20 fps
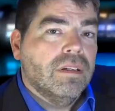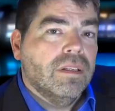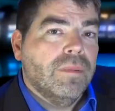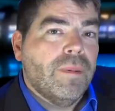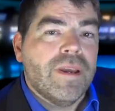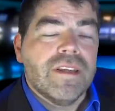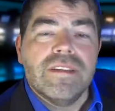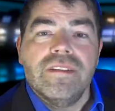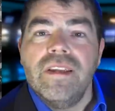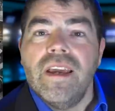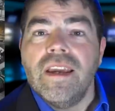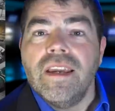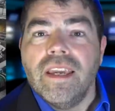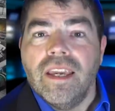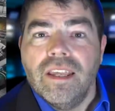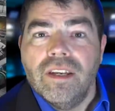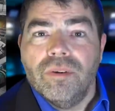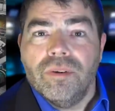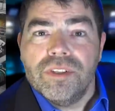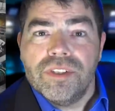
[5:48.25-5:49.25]
In the past
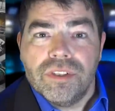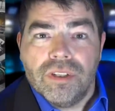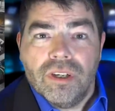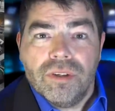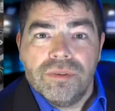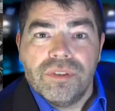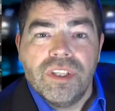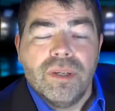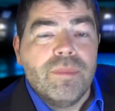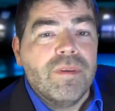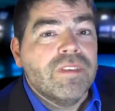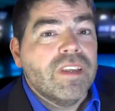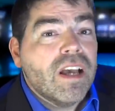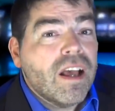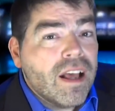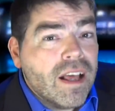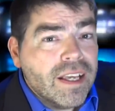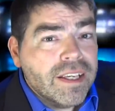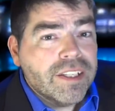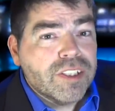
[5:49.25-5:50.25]
decade or so, some of the
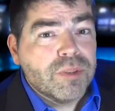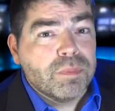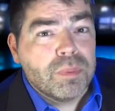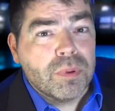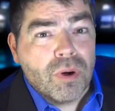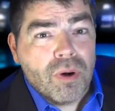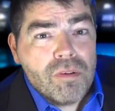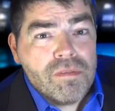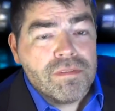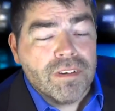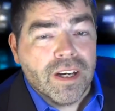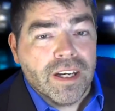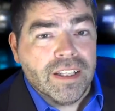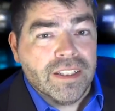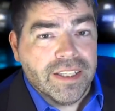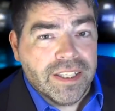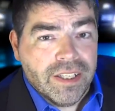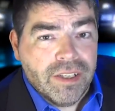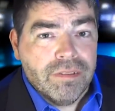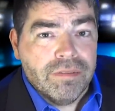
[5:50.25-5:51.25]
highest
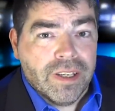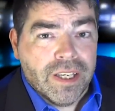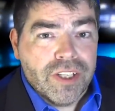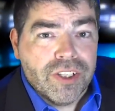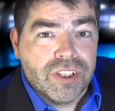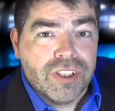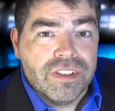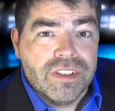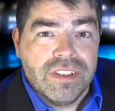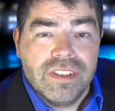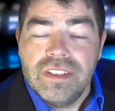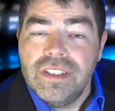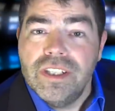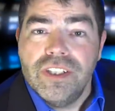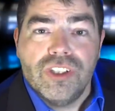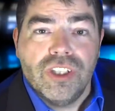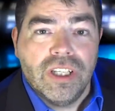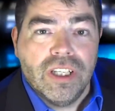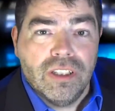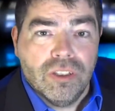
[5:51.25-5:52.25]
profile innovations in
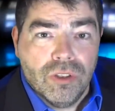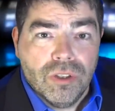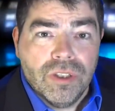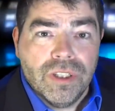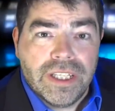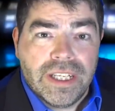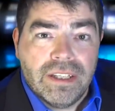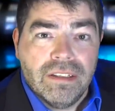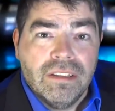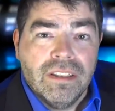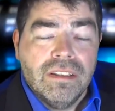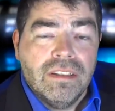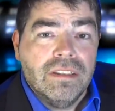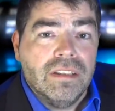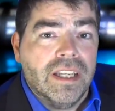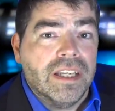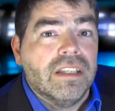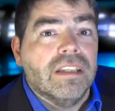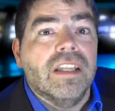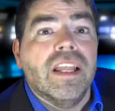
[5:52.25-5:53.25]
teaching and learning,
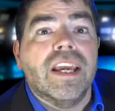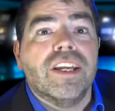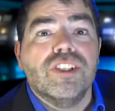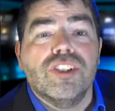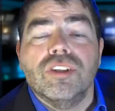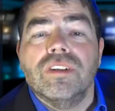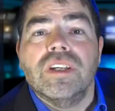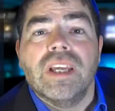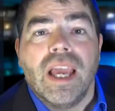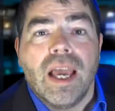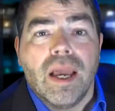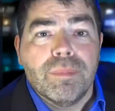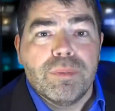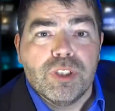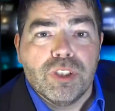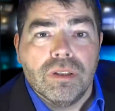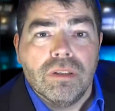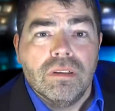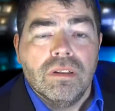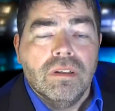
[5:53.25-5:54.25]
like lecture
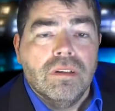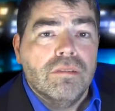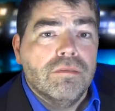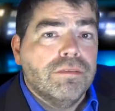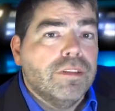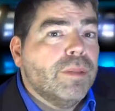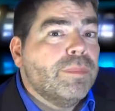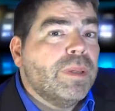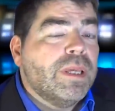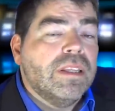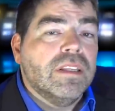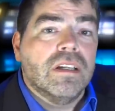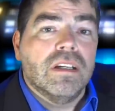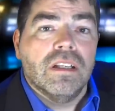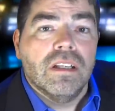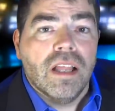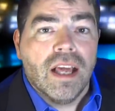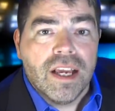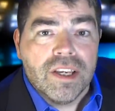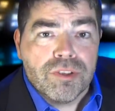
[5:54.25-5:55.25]
capture, Flipping the
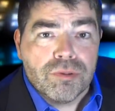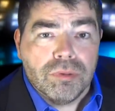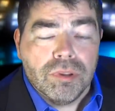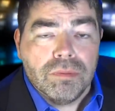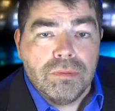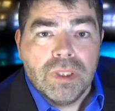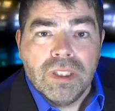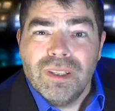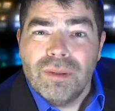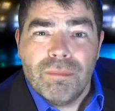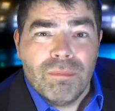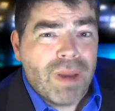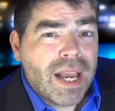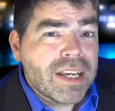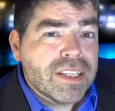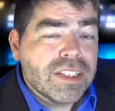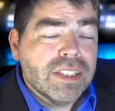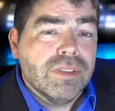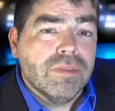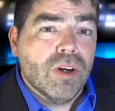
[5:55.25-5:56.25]
Classroom,
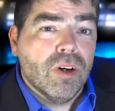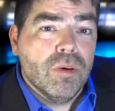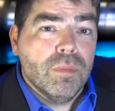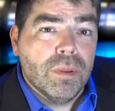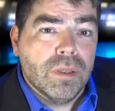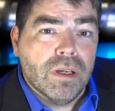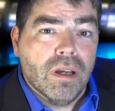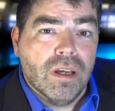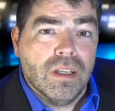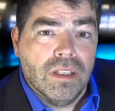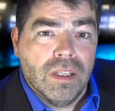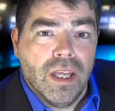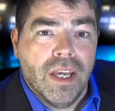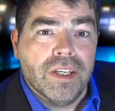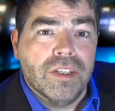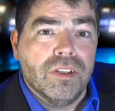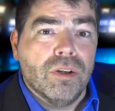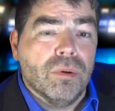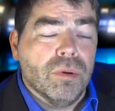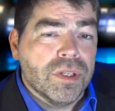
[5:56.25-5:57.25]
massive open
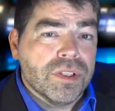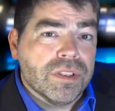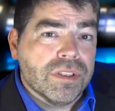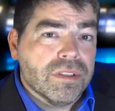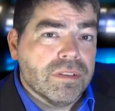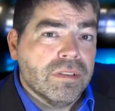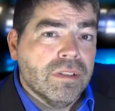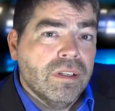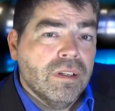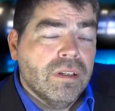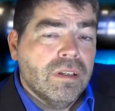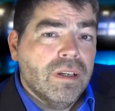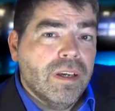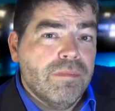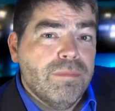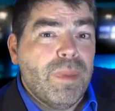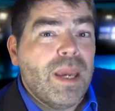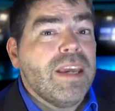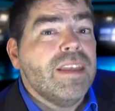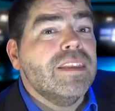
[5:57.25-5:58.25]
online courses,
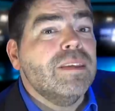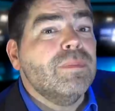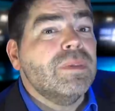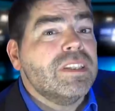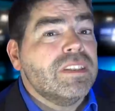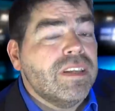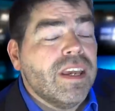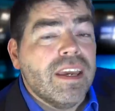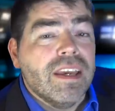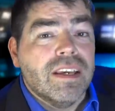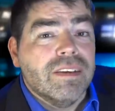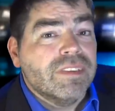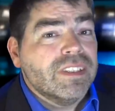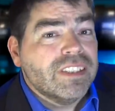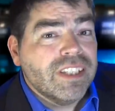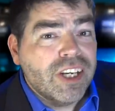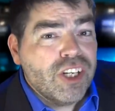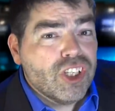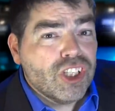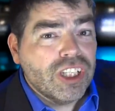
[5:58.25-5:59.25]
have made the mistake of
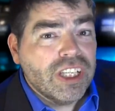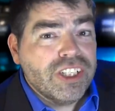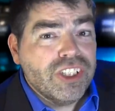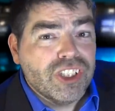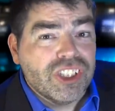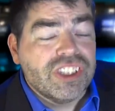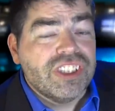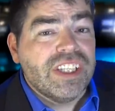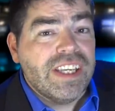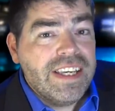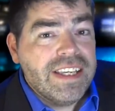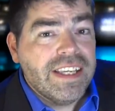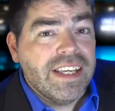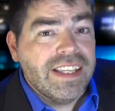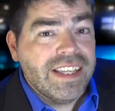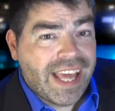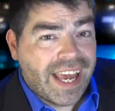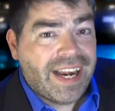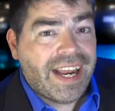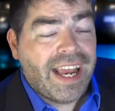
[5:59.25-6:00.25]
essentially just
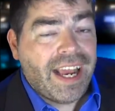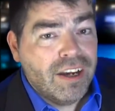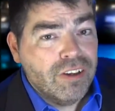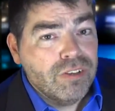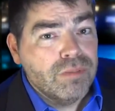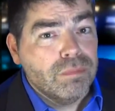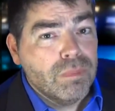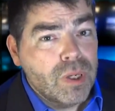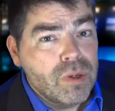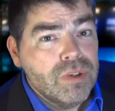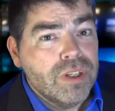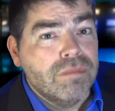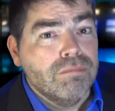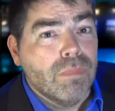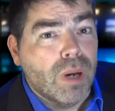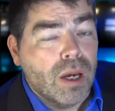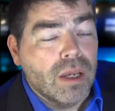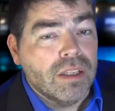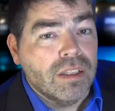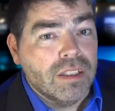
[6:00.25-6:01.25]
taking that outmoded
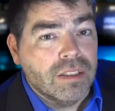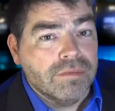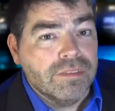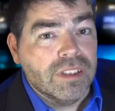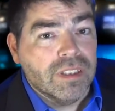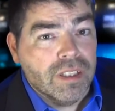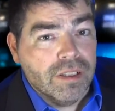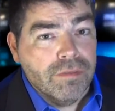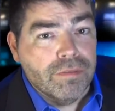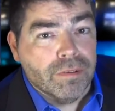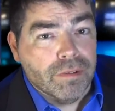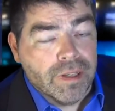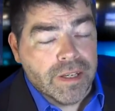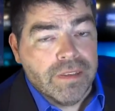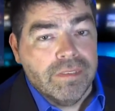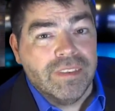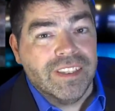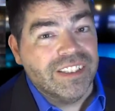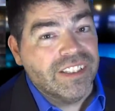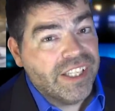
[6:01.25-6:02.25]
model of delivery,
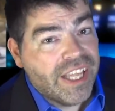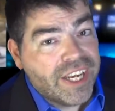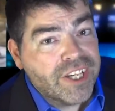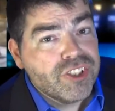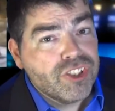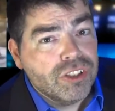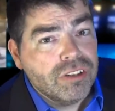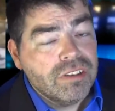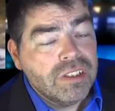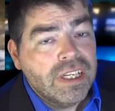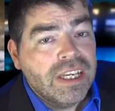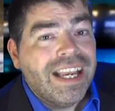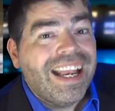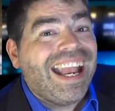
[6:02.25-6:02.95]
the lecture,